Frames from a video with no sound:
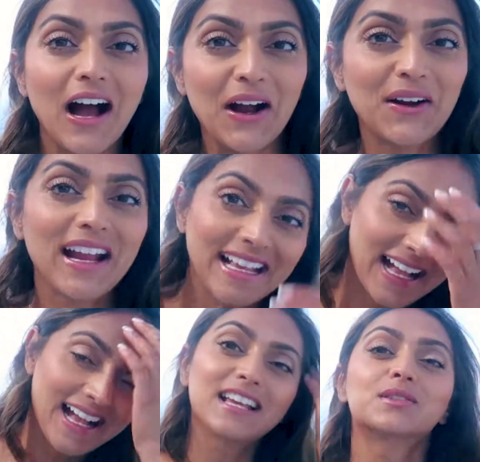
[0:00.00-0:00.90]
All right
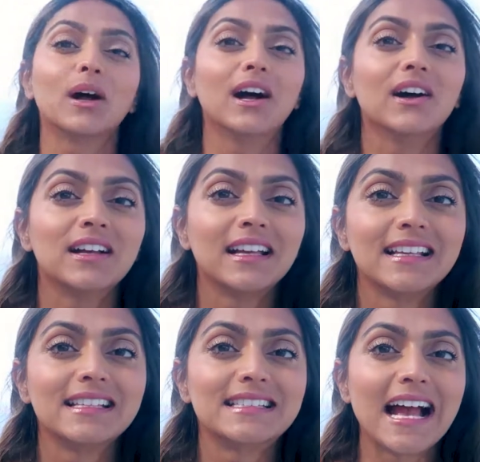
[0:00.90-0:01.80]
guys, well,
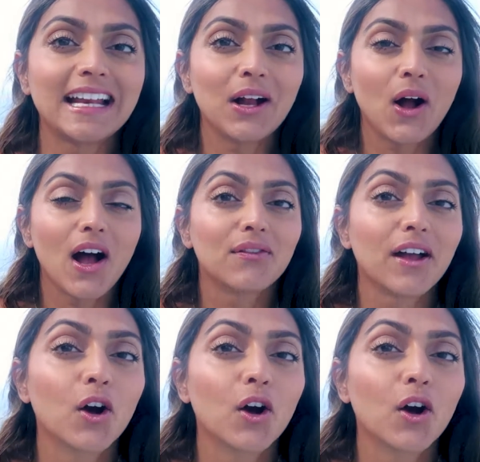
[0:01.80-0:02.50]
signing off.